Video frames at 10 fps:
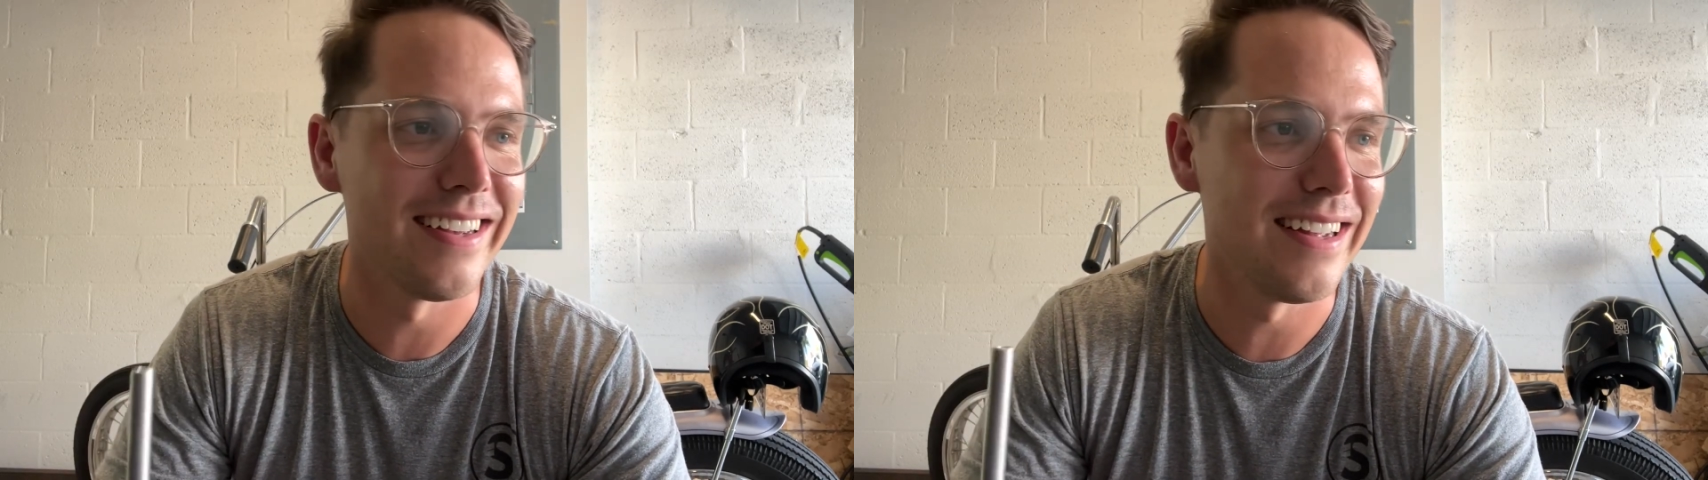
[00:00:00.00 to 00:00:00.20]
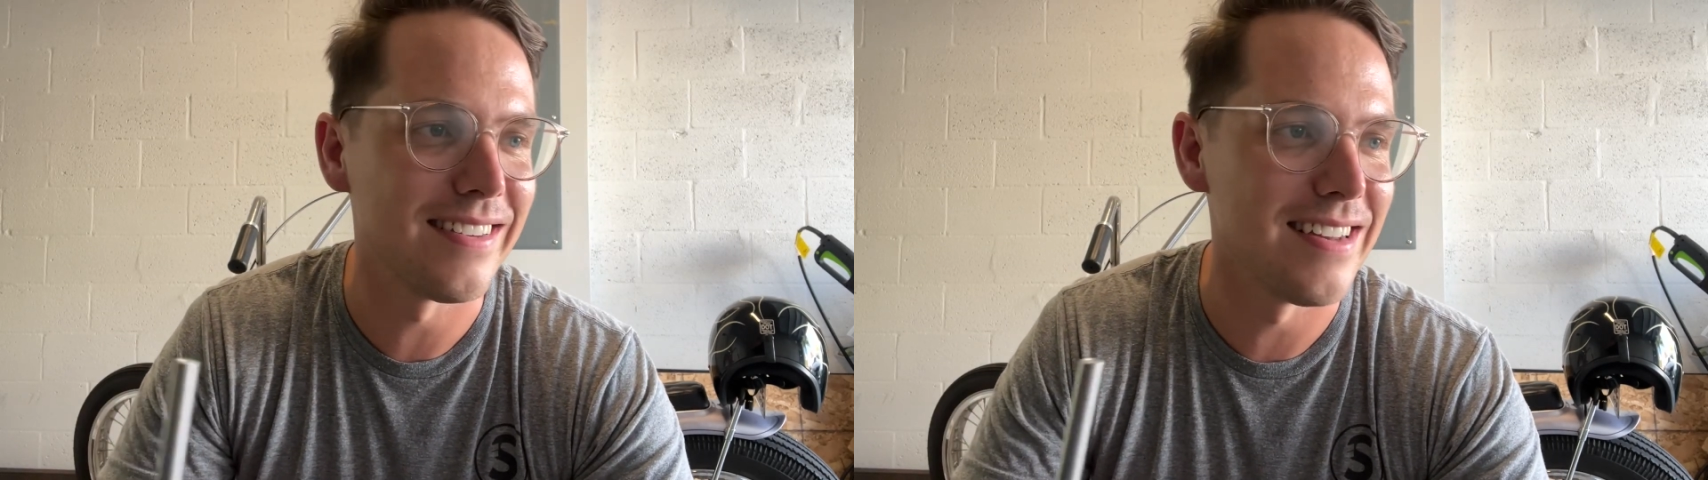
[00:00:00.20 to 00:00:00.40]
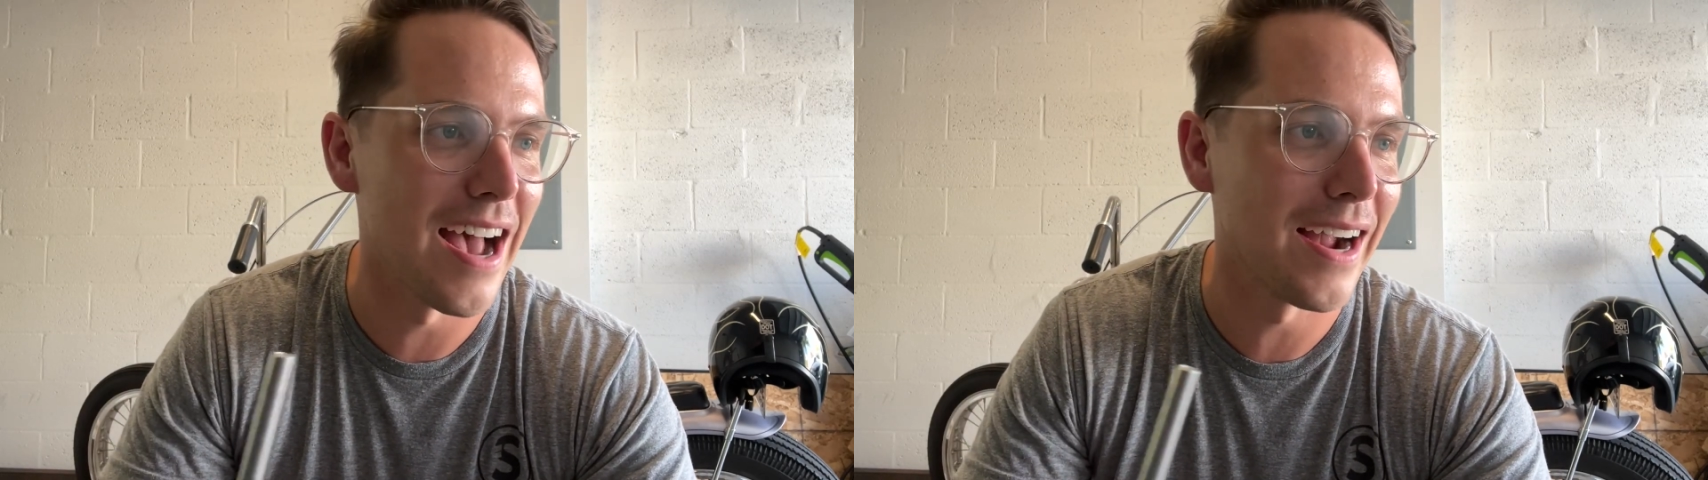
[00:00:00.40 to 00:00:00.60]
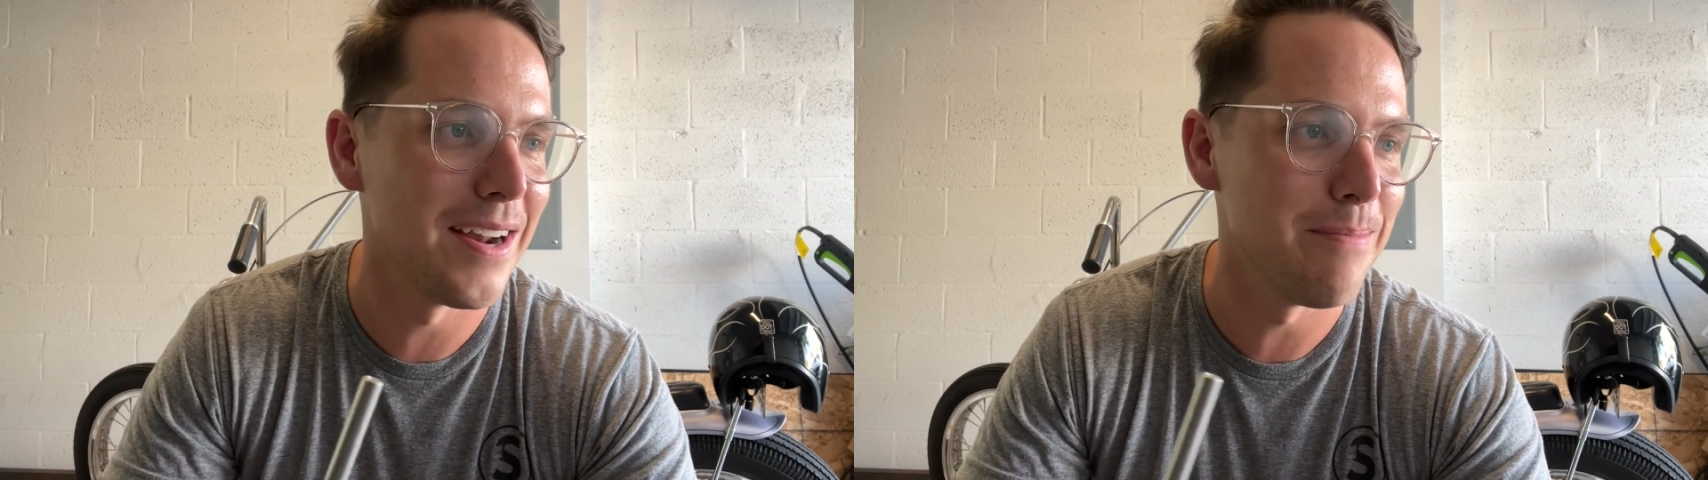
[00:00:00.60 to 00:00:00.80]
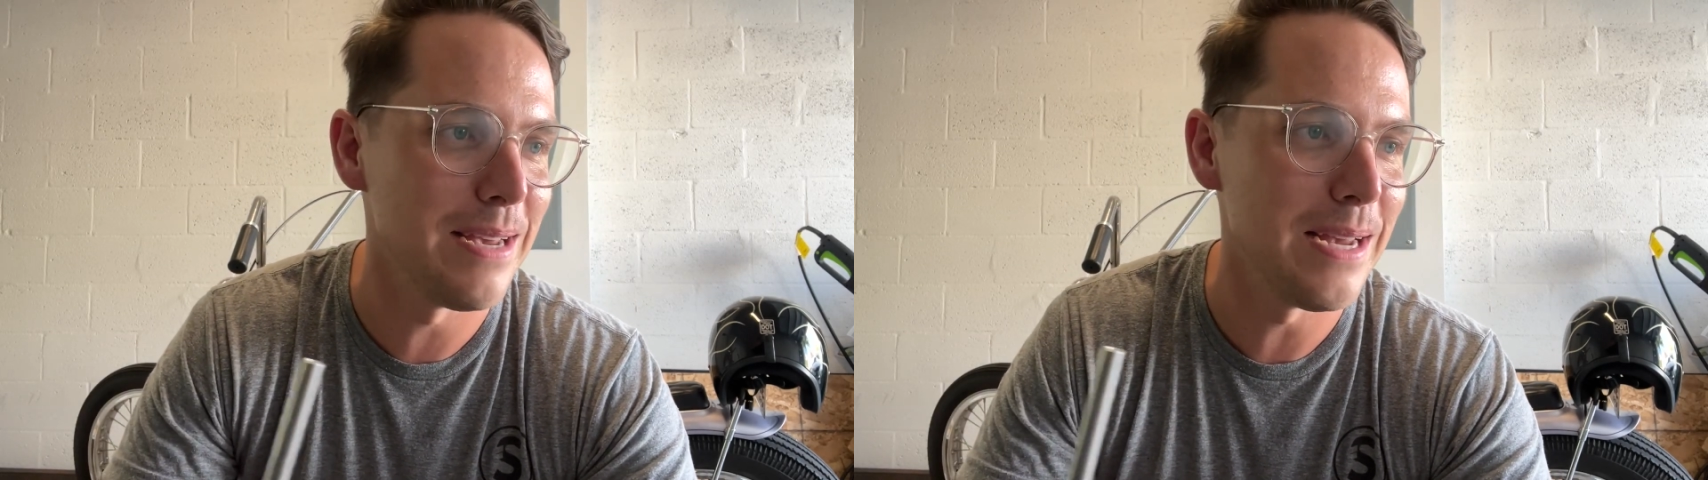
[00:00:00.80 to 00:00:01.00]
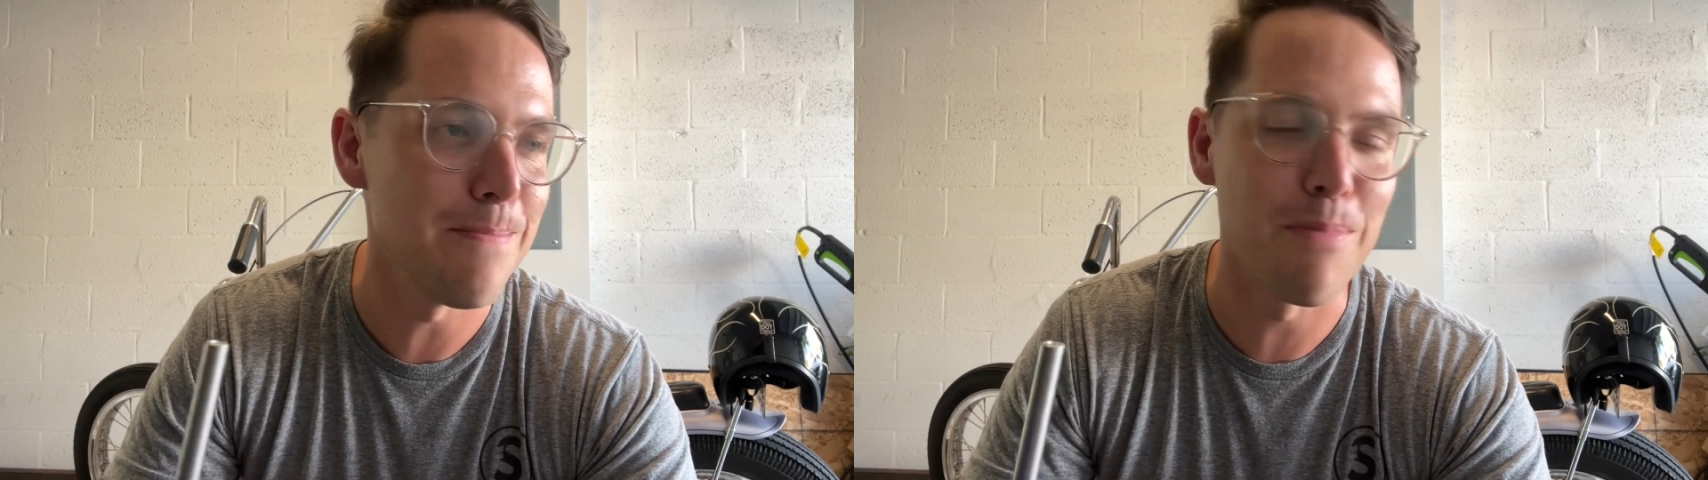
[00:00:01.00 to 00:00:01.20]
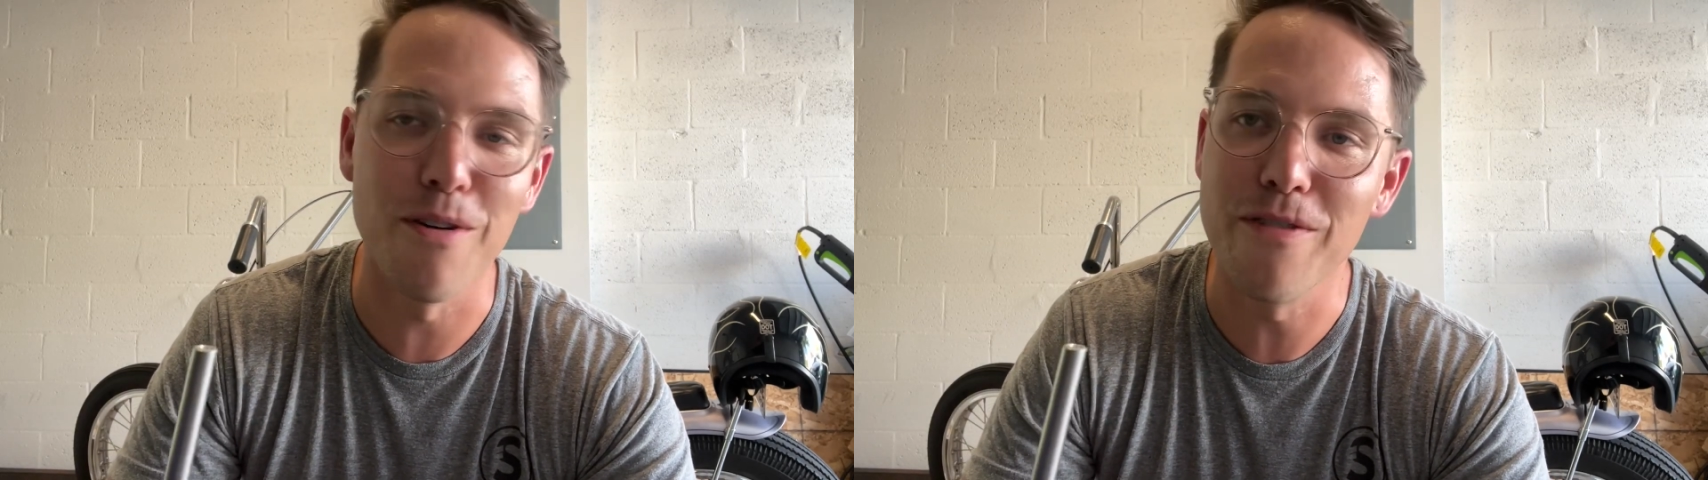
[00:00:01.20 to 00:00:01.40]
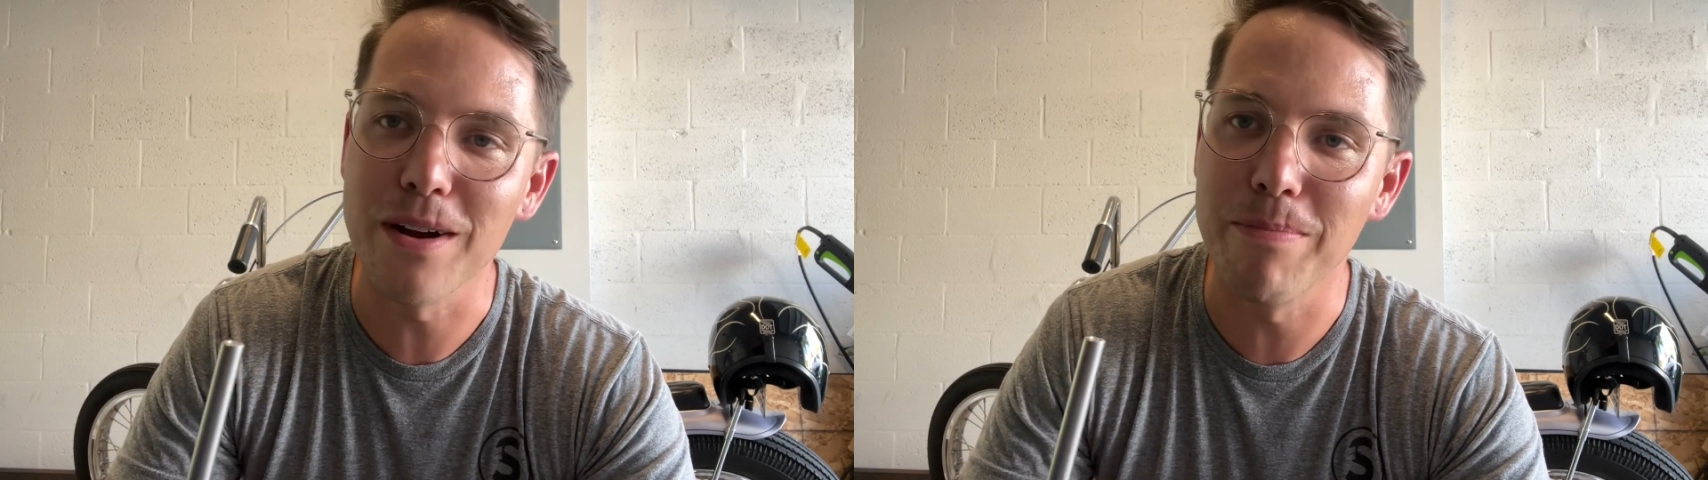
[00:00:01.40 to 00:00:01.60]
It's not gonna be perfect